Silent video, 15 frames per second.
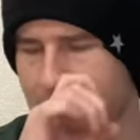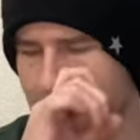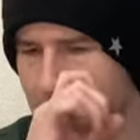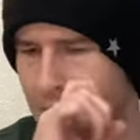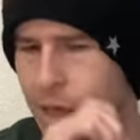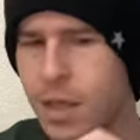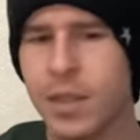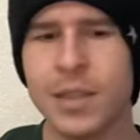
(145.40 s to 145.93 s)

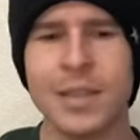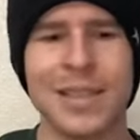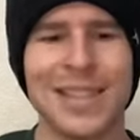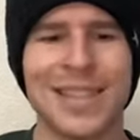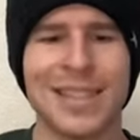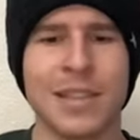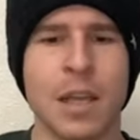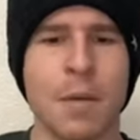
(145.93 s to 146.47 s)

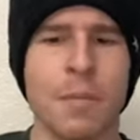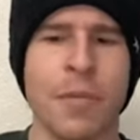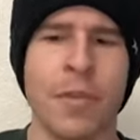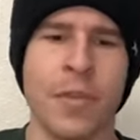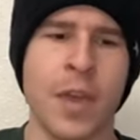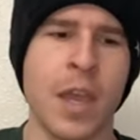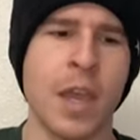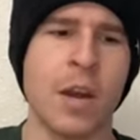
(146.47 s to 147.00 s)
Is
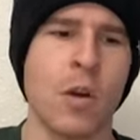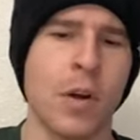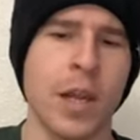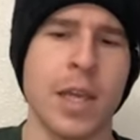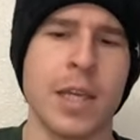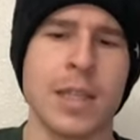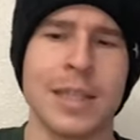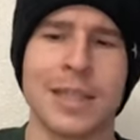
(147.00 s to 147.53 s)
something or
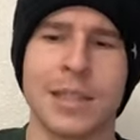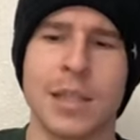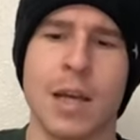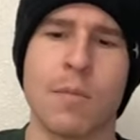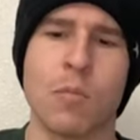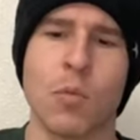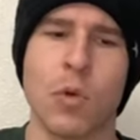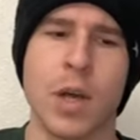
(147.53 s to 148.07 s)
is
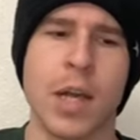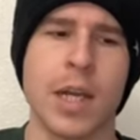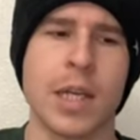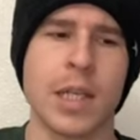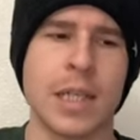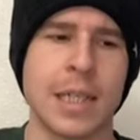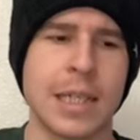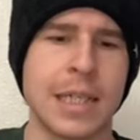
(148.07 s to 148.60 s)

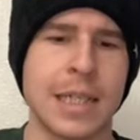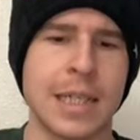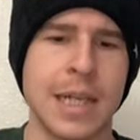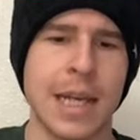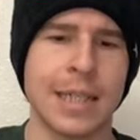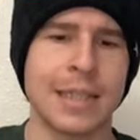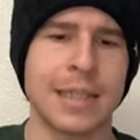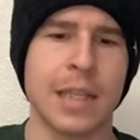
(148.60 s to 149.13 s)
someone
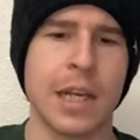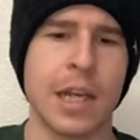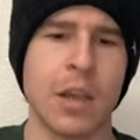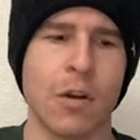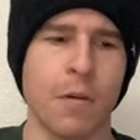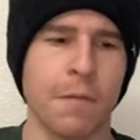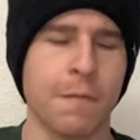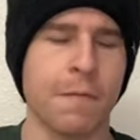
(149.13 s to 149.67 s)
destiny
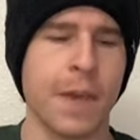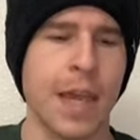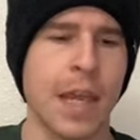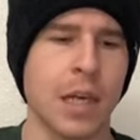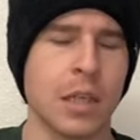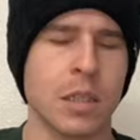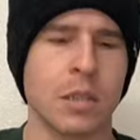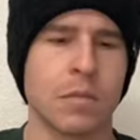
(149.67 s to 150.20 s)
or
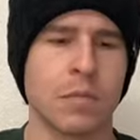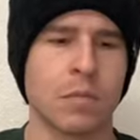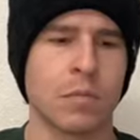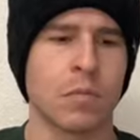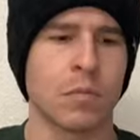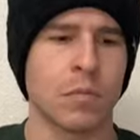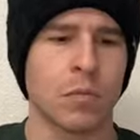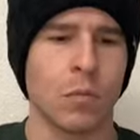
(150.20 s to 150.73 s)
fate?
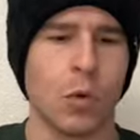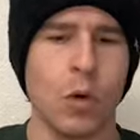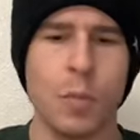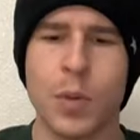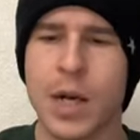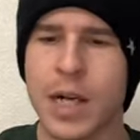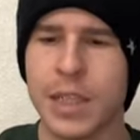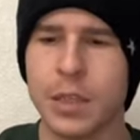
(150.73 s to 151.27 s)
Or
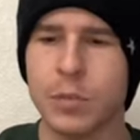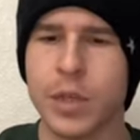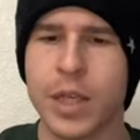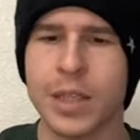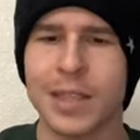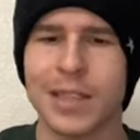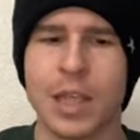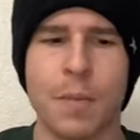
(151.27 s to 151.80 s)
possibly
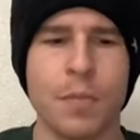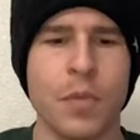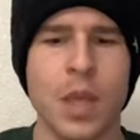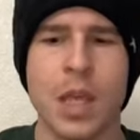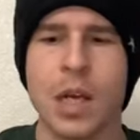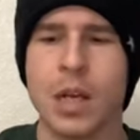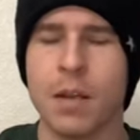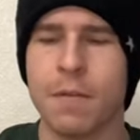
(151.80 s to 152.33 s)
is
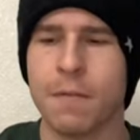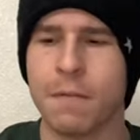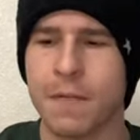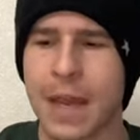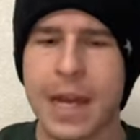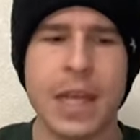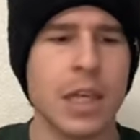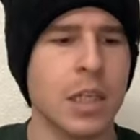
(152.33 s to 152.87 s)
something
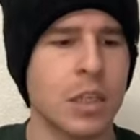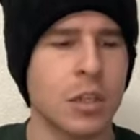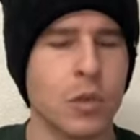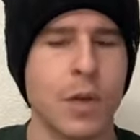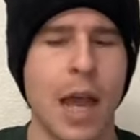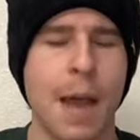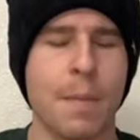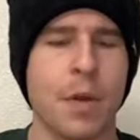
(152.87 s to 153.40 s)
fated
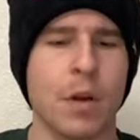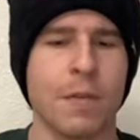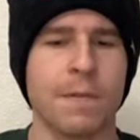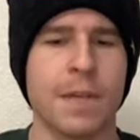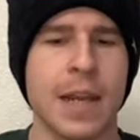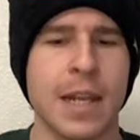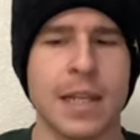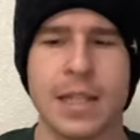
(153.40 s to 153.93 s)
to happen or
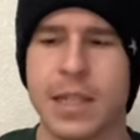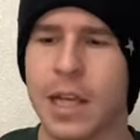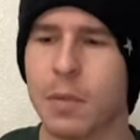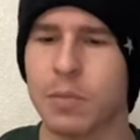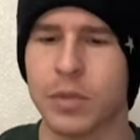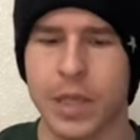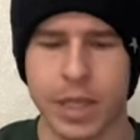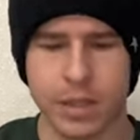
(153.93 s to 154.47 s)
fated to
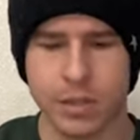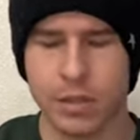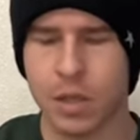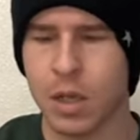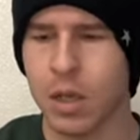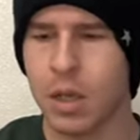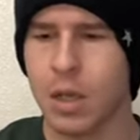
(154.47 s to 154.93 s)
take place?